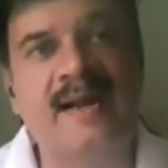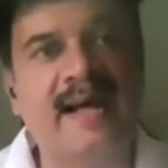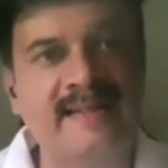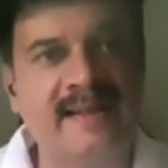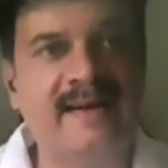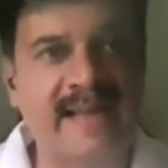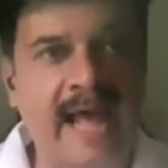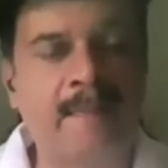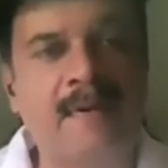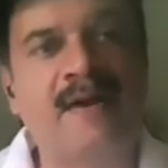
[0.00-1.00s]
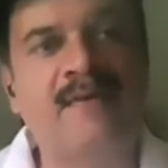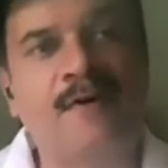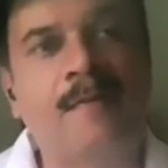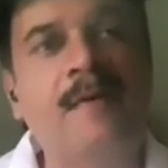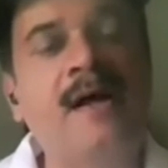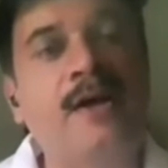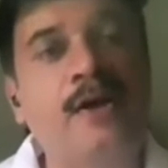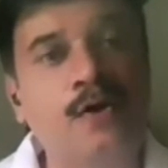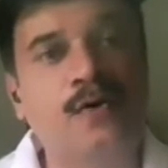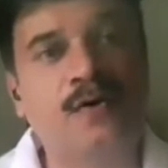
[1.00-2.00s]
And I think that platform,
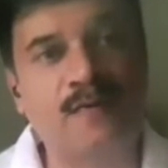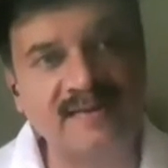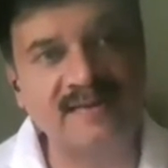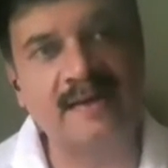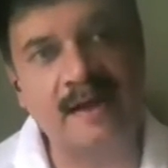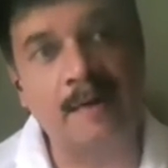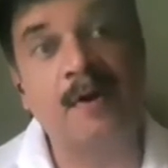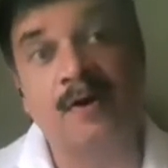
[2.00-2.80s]
once it comes,